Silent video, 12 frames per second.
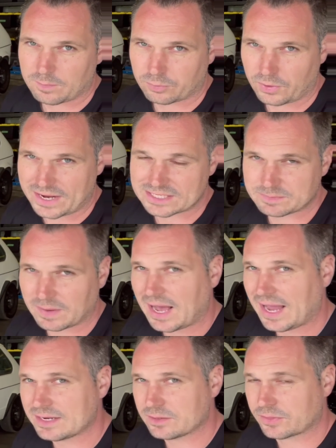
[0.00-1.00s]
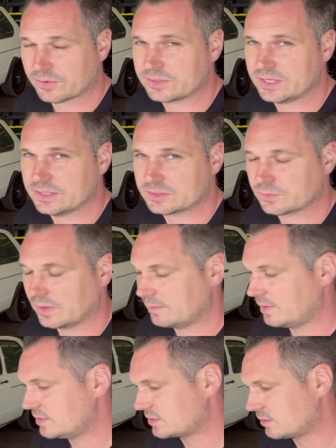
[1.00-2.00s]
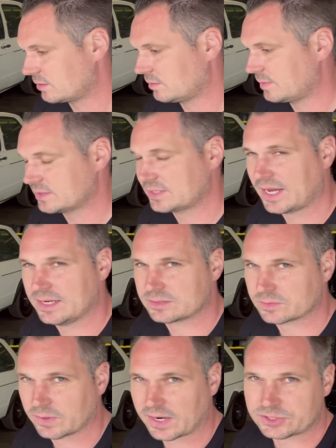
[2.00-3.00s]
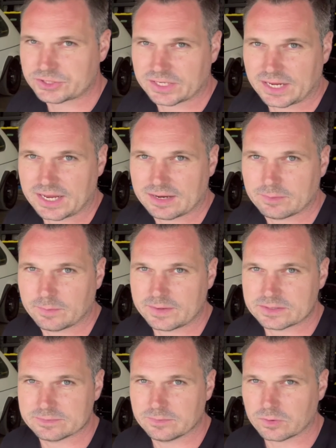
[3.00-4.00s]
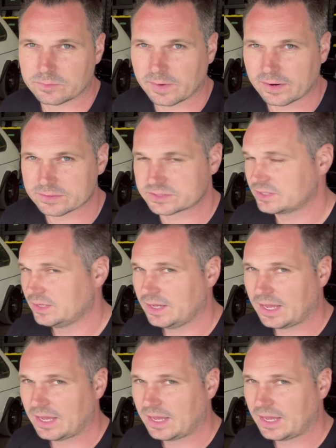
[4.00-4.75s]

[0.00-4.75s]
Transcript: brakes behind a 13-inch rim is a little bit tight, so we're actually going to hit up Momentum Motor Parts,